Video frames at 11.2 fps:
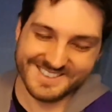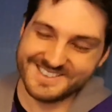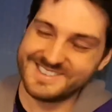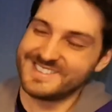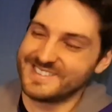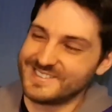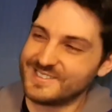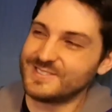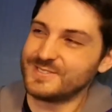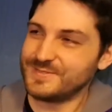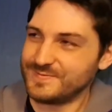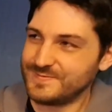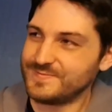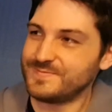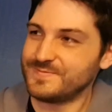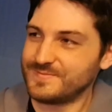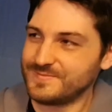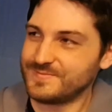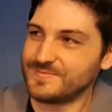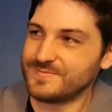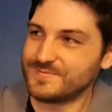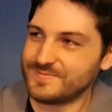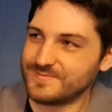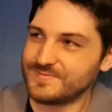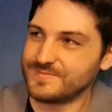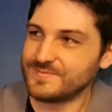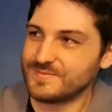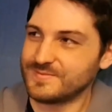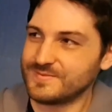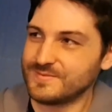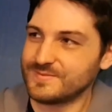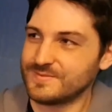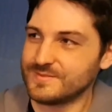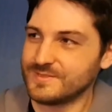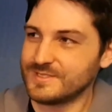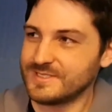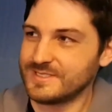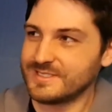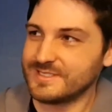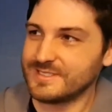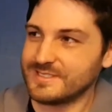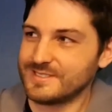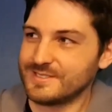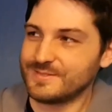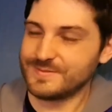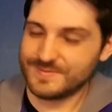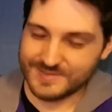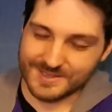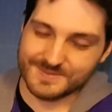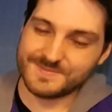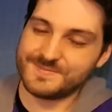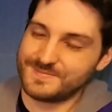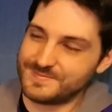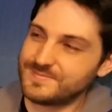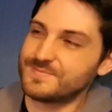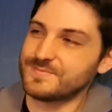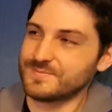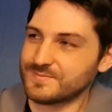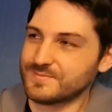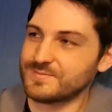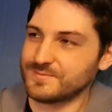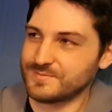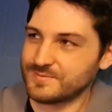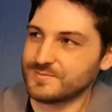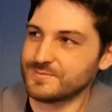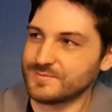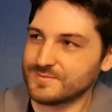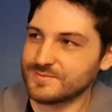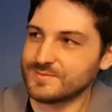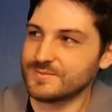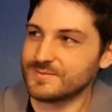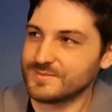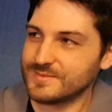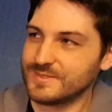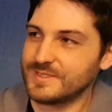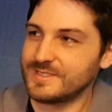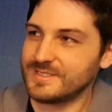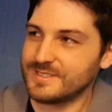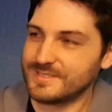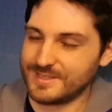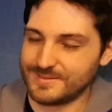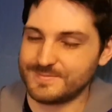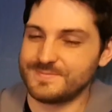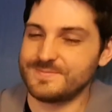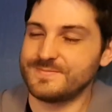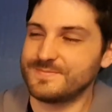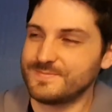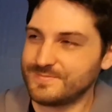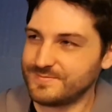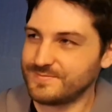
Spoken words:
This person isn't speaking.